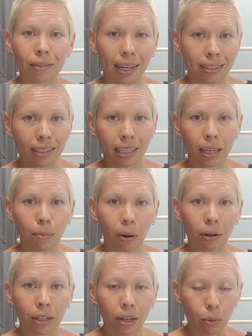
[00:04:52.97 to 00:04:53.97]
That's the key
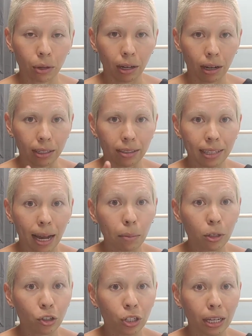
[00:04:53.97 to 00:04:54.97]
part here. We're
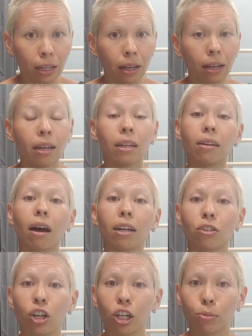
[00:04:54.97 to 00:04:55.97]
establishing
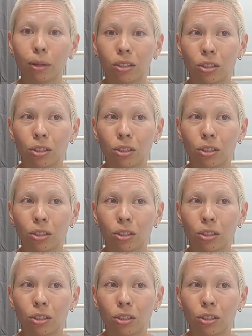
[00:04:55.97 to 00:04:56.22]
non-judgment.